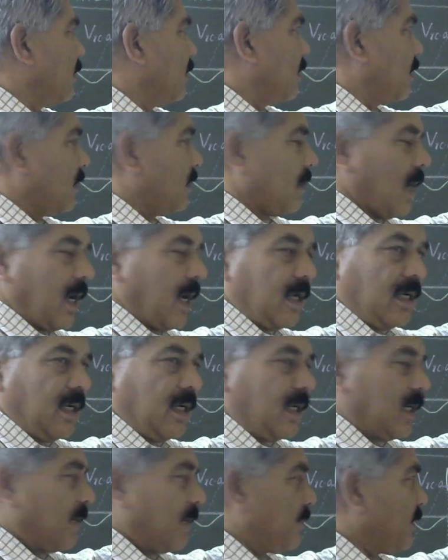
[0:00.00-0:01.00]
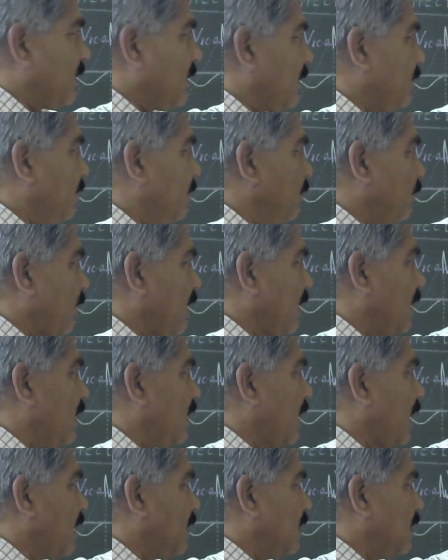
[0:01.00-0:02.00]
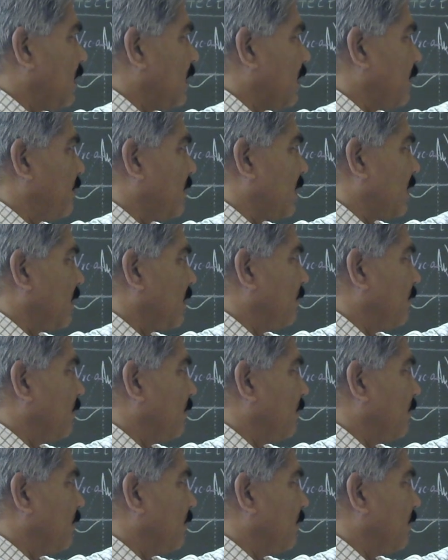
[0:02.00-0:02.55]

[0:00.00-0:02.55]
arc interruption, final arc interruption,